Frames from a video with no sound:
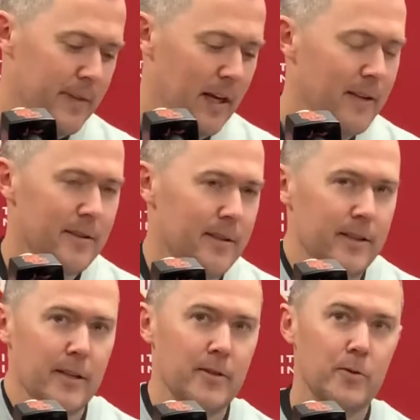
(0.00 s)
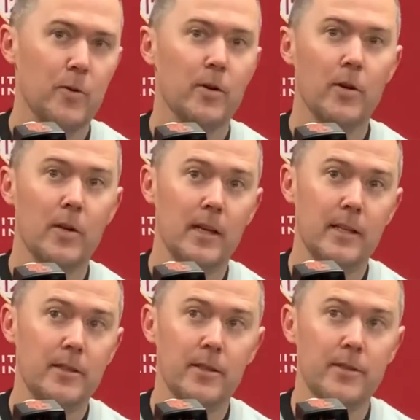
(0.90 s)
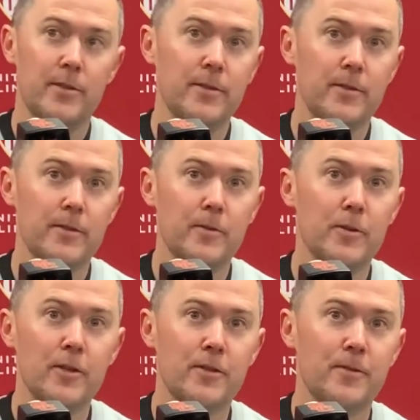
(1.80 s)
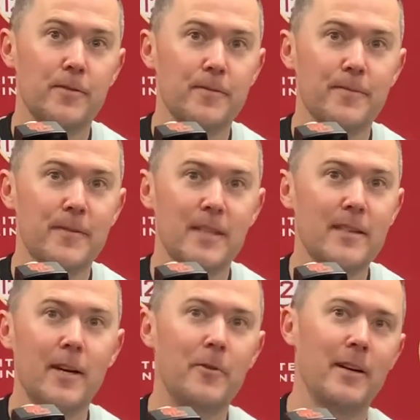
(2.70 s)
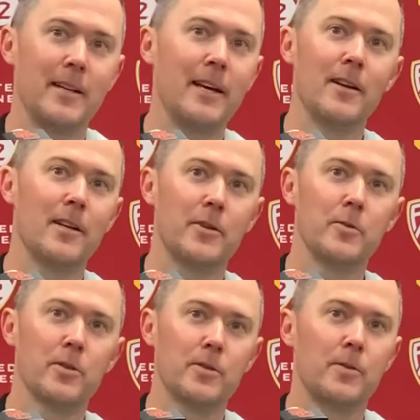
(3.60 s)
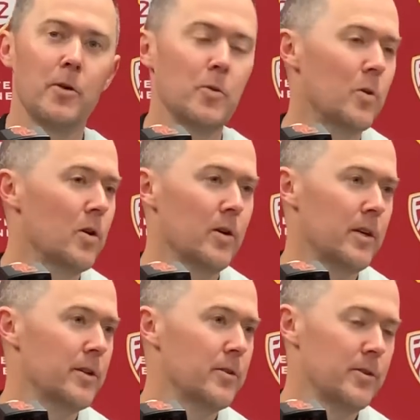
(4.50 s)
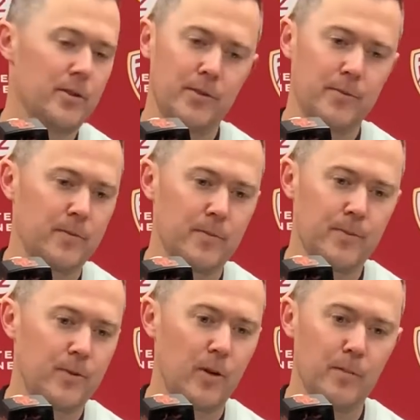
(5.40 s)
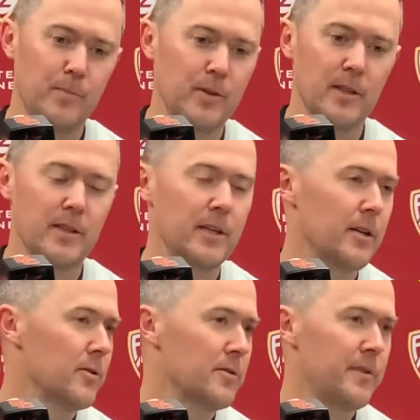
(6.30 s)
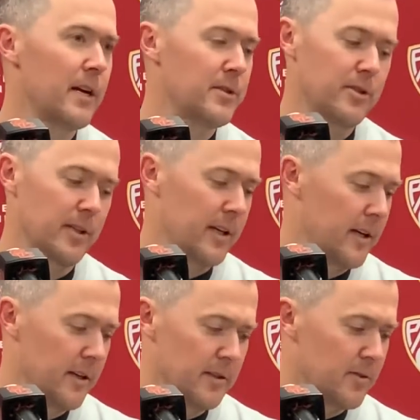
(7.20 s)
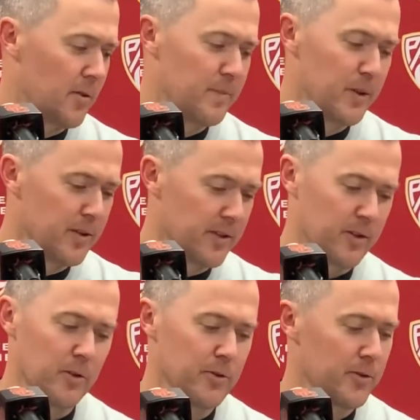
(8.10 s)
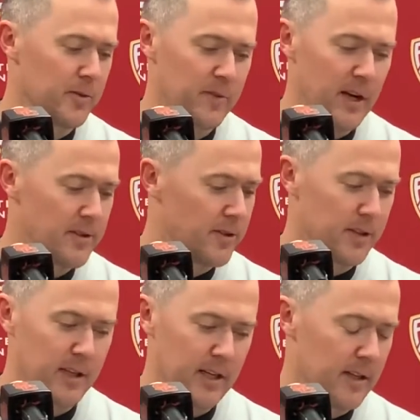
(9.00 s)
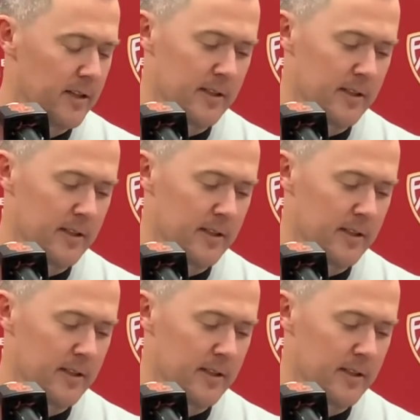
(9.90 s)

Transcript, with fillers: I didn't think yes or no. Like I just, you just, it's like right now. Like you just go to work and you just start putting it together as fast as you can and start building the culture as fast as you can.